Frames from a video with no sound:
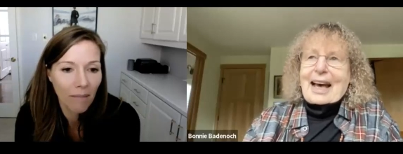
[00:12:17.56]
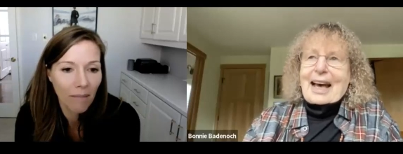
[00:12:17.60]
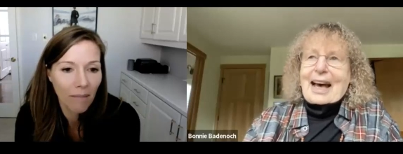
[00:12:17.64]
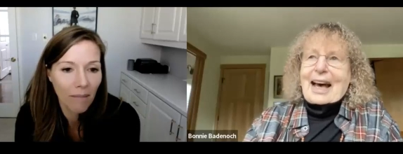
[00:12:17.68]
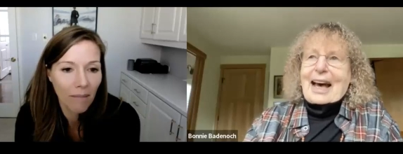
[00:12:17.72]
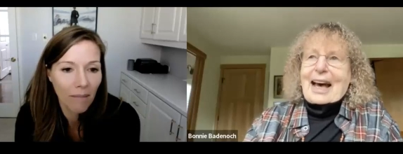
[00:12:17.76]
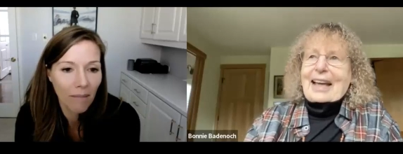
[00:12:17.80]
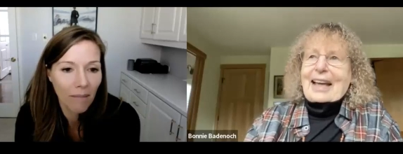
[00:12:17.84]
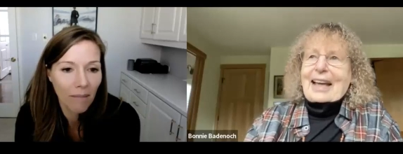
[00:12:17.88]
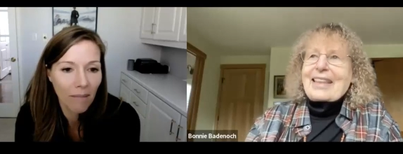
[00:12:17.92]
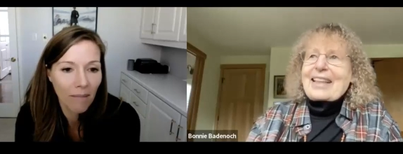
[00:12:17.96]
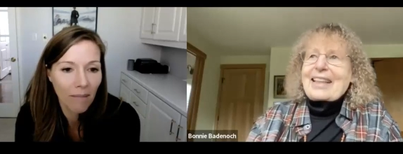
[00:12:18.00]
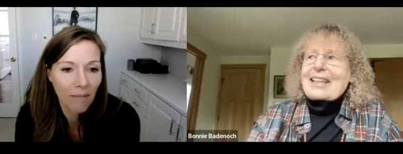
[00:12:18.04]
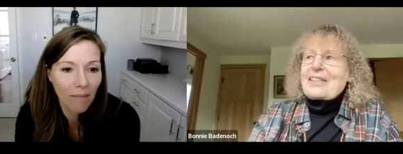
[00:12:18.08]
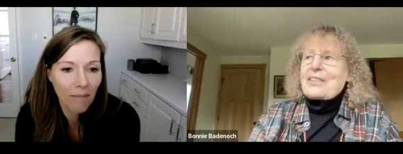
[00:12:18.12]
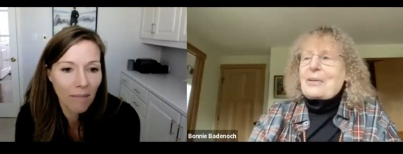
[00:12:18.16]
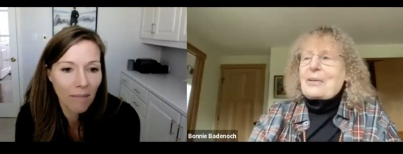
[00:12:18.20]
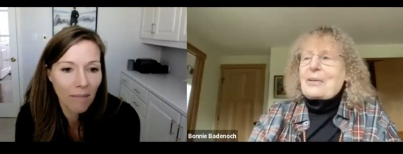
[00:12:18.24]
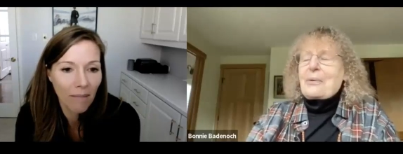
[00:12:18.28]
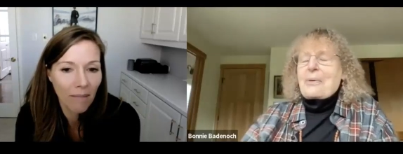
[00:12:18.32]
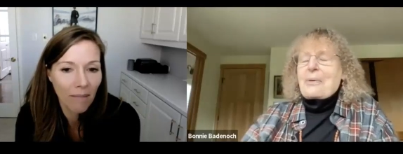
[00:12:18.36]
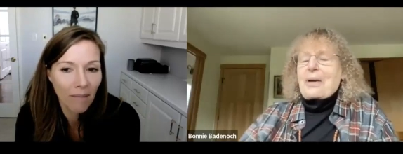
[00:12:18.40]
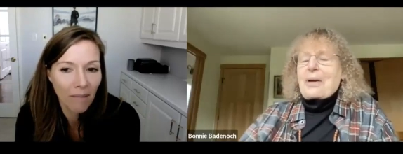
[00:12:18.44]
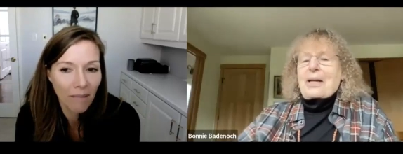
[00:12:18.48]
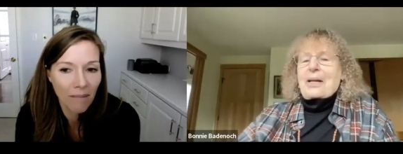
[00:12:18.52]
Speaker 1: Yeah, I think
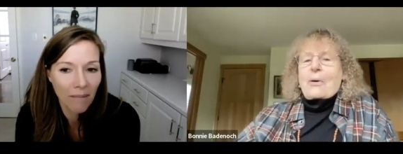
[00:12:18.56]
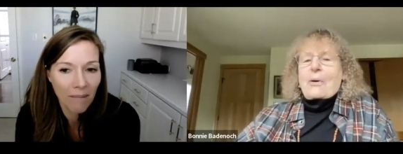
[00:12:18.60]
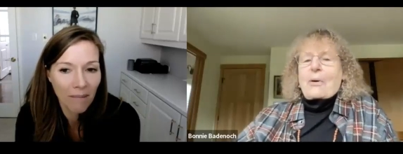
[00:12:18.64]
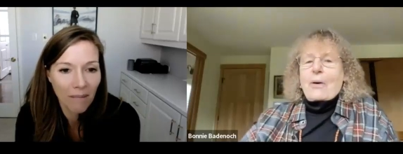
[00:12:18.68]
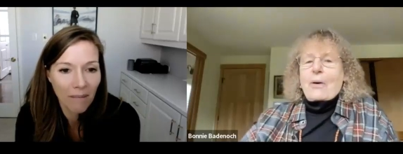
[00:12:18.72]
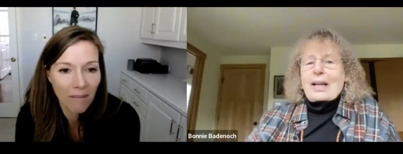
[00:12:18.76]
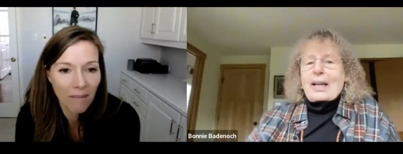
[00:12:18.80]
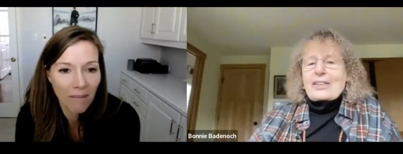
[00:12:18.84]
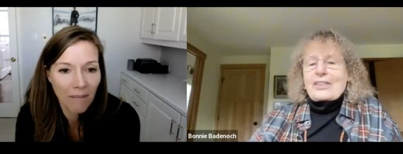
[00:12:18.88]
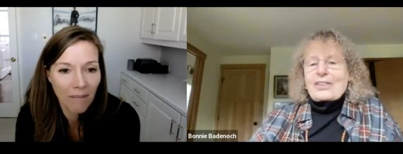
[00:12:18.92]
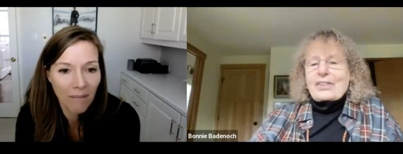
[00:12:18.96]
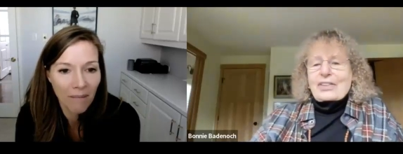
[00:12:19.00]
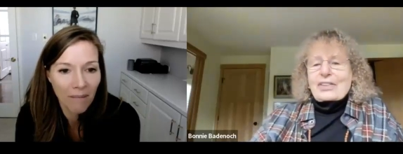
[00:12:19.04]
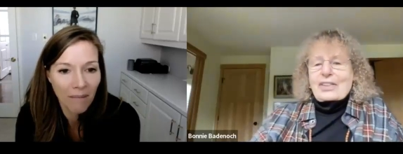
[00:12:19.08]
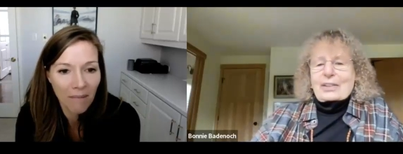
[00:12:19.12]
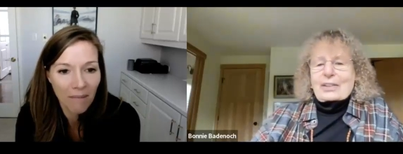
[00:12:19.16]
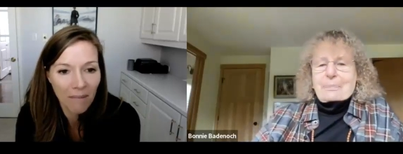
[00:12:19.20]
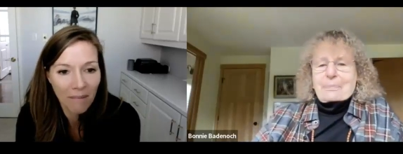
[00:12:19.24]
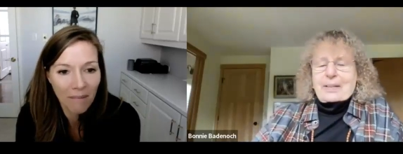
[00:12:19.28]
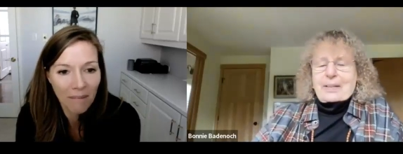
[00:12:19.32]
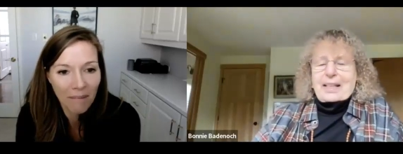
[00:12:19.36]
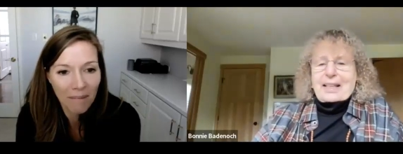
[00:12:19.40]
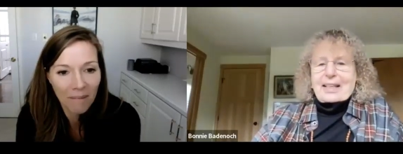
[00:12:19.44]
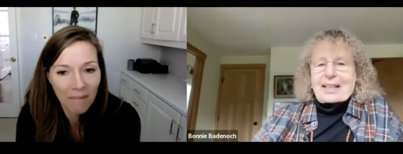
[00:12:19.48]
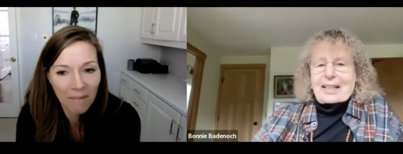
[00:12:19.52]
it's a great
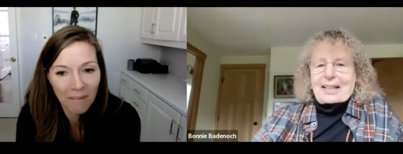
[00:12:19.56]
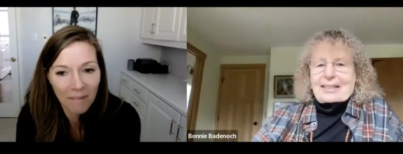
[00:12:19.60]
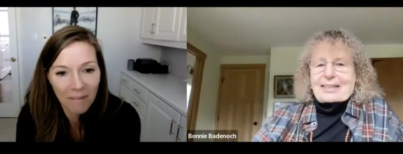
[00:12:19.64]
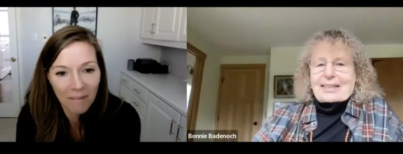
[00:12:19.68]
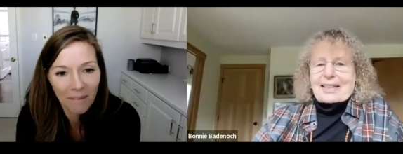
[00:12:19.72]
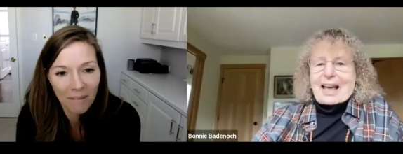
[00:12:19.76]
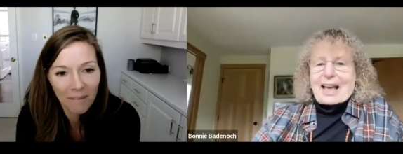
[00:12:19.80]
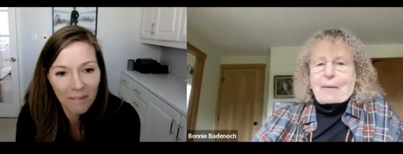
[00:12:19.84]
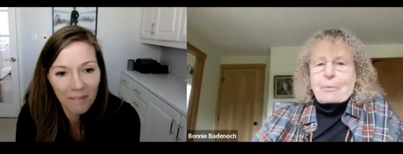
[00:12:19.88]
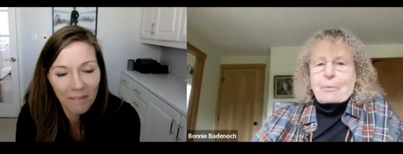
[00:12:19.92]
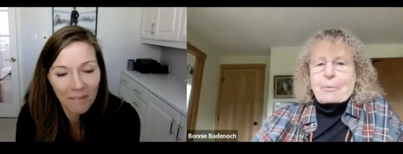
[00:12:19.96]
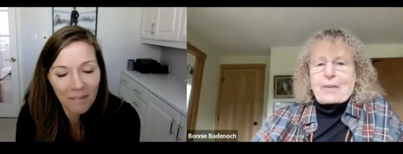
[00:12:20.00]
question because